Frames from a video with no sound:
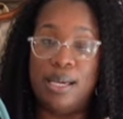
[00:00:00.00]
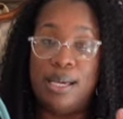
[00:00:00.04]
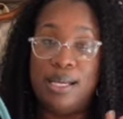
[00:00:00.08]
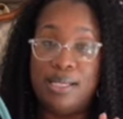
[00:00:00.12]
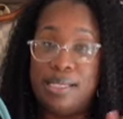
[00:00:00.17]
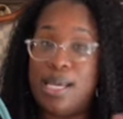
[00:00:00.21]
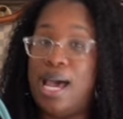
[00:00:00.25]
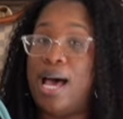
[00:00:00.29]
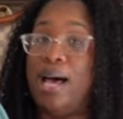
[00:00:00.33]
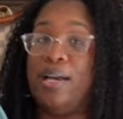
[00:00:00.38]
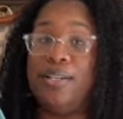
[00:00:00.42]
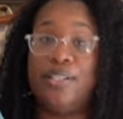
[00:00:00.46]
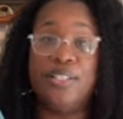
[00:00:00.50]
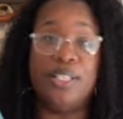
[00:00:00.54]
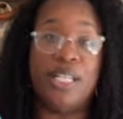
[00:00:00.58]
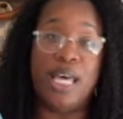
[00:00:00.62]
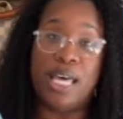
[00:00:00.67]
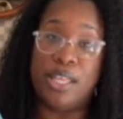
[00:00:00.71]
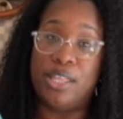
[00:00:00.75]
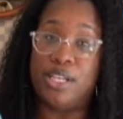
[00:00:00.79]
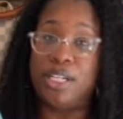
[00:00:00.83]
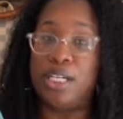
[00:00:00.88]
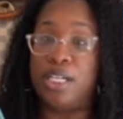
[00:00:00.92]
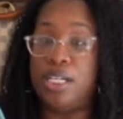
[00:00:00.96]
Italian
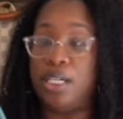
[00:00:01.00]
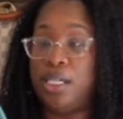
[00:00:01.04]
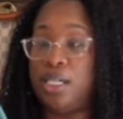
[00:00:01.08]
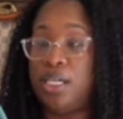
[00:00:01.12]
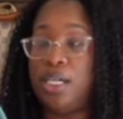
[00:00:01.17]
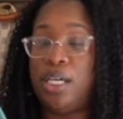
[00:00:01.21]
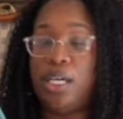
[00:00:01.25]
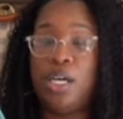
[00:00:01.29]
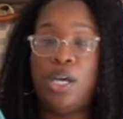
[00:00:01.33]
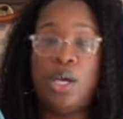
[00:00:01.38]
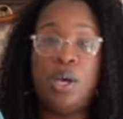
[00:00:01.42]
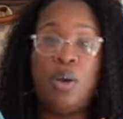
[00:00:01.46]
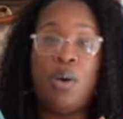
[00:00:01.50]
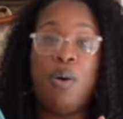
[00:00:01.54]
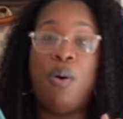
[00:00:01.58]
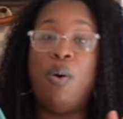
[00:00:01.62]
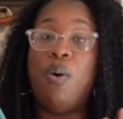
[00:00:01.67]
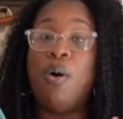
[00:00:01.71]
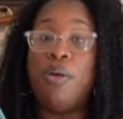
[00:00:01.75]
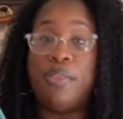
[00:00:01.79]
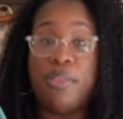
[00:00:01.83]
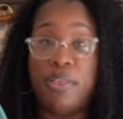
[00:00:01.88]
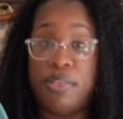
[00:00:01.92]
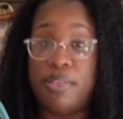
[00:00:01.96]
leather,
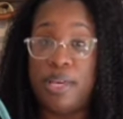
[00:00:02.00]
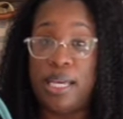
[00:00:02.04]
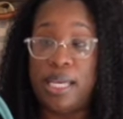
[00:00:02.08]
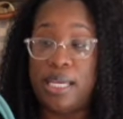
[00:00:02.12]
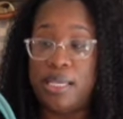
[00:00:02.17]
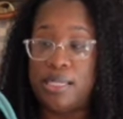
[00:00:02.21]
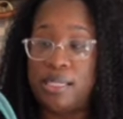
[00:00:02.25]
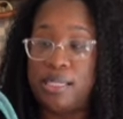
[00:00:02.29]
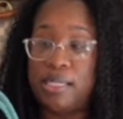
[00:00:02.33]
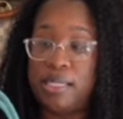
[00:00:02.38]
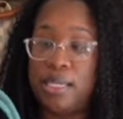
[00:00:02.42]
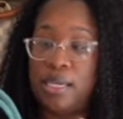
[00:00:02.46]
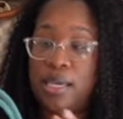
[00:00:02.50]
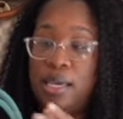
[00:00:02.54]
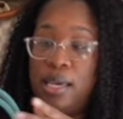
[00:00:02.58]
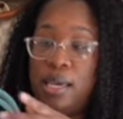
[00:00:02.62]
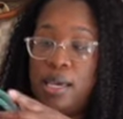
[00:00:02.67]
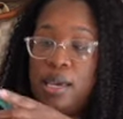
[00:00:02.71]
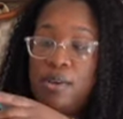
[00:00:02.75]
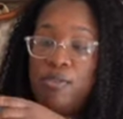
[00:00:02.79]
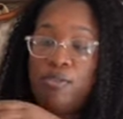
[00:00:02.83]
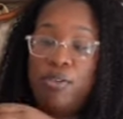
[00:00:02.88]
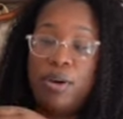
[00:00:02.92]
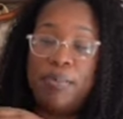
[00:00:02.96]
all the things,
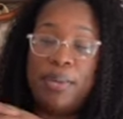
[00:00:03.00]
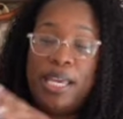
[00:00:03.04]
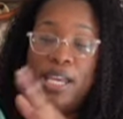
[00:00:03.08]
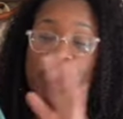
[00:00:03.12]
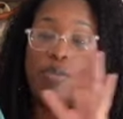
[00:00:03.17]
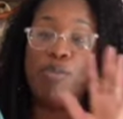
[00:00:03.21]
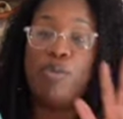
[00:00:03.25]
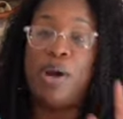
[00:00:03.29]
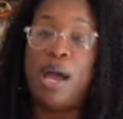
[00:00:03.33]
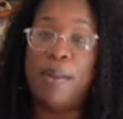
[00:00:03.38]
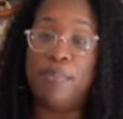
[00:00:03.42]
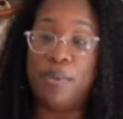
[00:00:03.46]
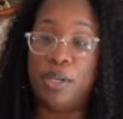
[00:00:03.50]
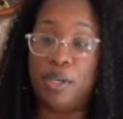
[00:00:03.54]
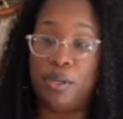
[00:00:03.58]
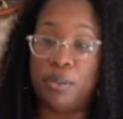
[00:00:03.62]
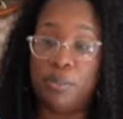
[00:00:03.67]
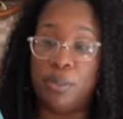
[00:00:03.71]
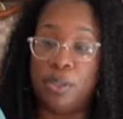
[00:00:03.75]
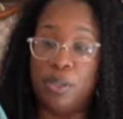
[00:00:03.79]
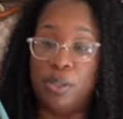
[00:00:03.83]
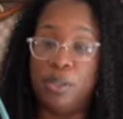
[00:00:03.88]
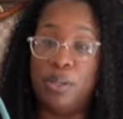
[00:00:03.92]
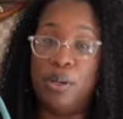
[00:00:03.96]
from a
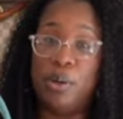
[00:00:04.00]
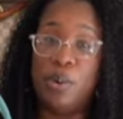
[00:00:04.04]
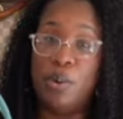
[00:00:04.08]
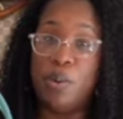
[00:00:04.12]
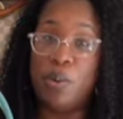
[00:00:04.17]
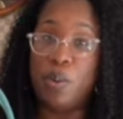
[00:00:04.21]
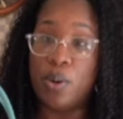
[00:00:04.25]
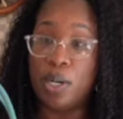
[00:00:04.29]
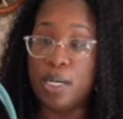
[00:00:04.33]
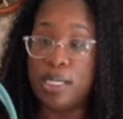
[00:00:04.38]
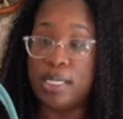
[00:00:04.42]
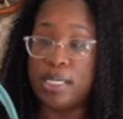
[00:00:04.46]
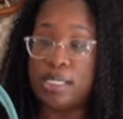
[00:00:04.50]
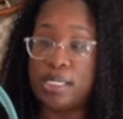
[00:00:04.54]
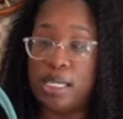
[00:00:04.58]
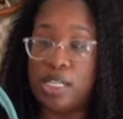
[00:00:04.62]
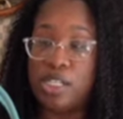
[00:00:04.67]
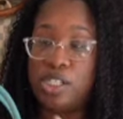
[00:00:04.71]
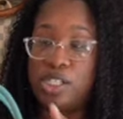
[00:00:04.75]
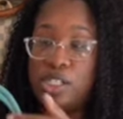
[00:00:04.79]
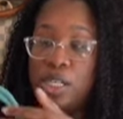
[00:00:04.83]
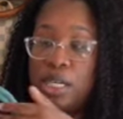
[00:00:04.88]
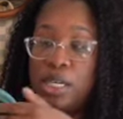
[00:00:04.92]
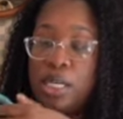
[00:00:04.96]
reputable
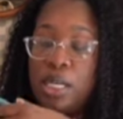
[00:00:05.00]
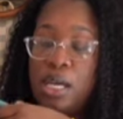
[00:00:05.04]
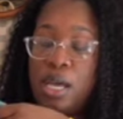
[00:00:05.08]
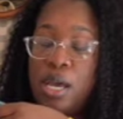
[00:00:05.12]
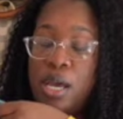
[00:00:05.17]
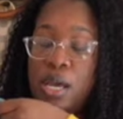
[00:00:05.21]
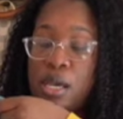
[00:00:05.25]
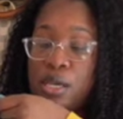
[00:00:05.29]
organization.